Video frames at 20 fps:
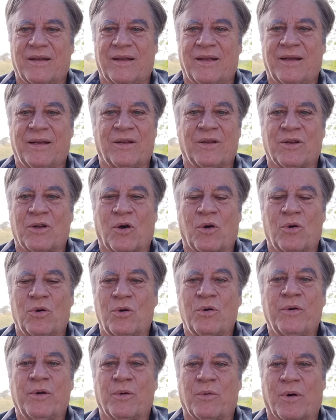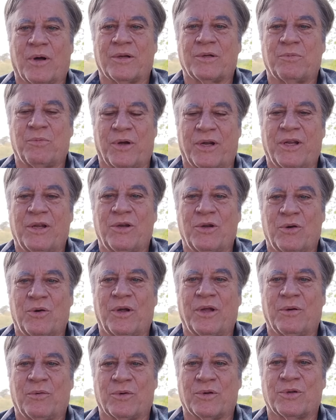He didn't know who he was, but he knew
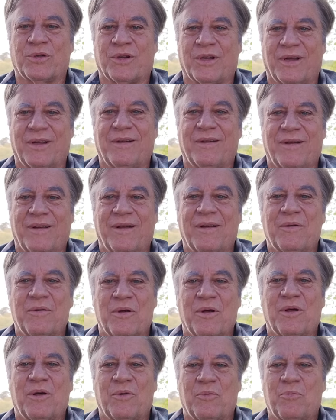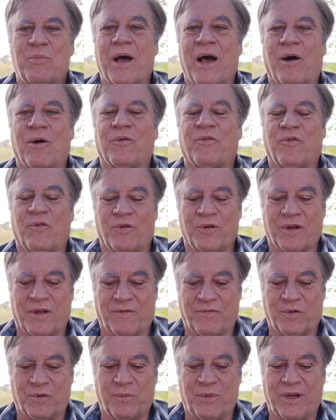he was powerful
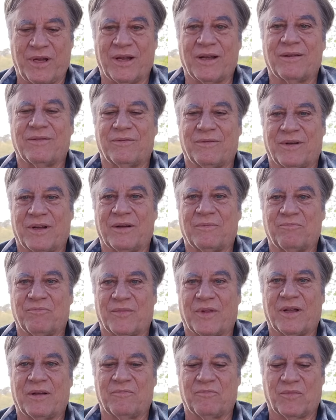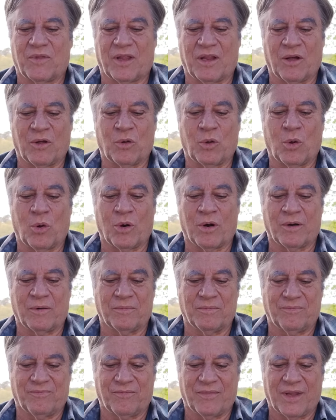enough to be a Lord.
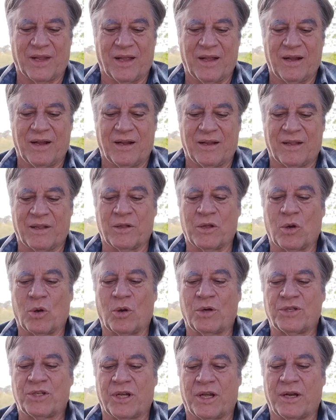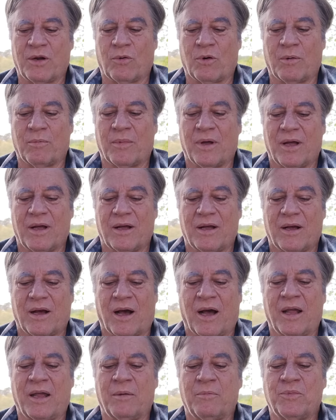And the Lord said to him,
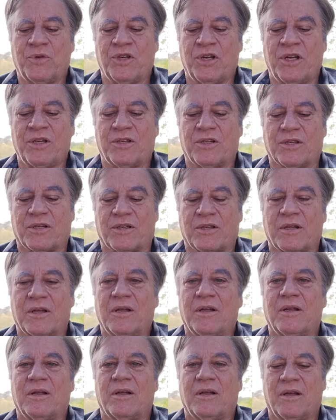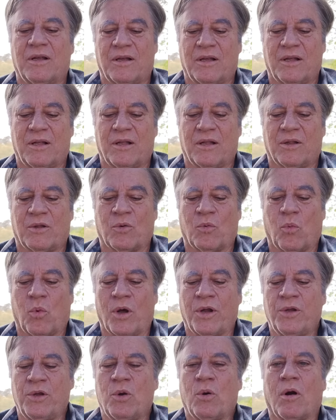"I am Jesus, the
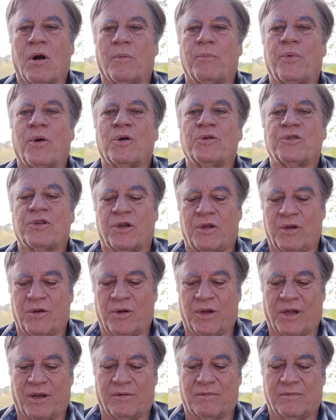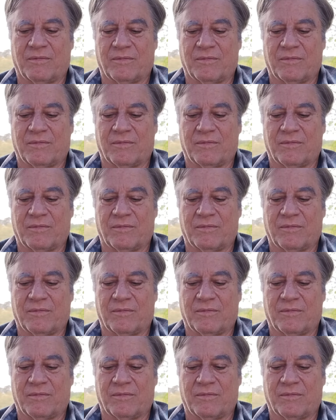one you are persecuting.